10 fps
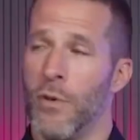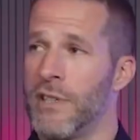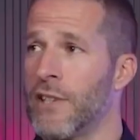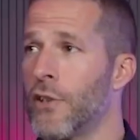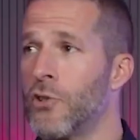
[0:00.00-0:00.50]
course,
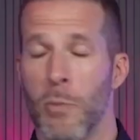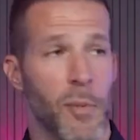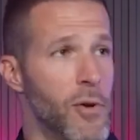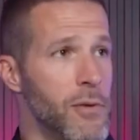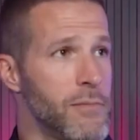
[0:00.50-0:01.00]
that's our Super
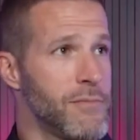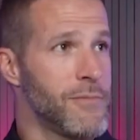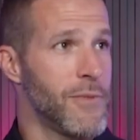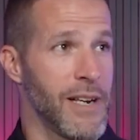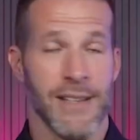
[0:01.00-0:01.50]
Bowl,
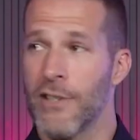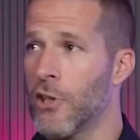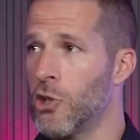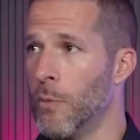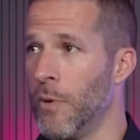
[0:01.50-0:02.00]
right? That's
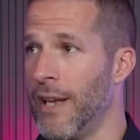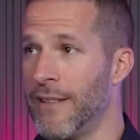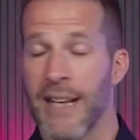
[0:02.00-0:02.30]
our Super Bowl.